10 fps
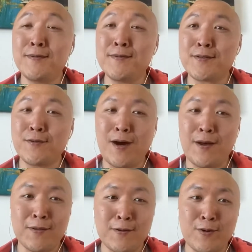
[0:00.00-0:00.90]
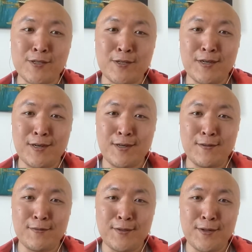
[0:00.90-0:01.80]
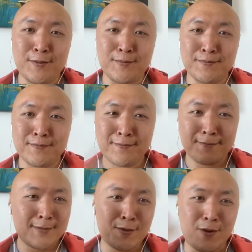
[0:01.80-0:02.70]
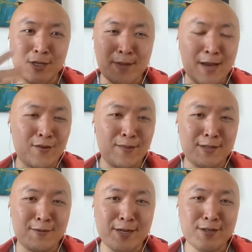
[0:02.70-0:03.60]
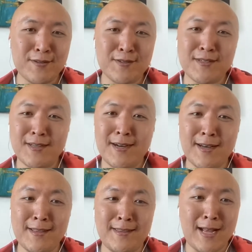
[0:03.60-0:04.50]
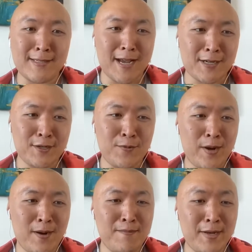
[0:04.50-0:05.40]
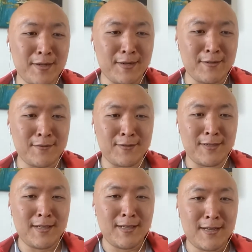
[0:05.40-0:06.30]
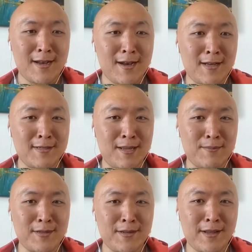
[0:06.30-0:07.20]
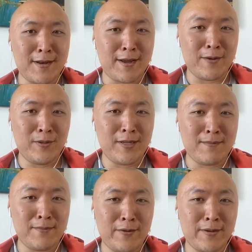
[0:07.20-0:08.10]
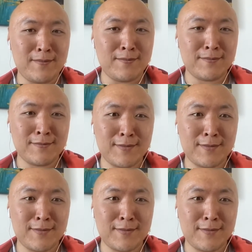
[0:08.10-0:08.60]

So on the question of, cross-platform integrations, that's actually where Medigov steps in, and I will let Miriam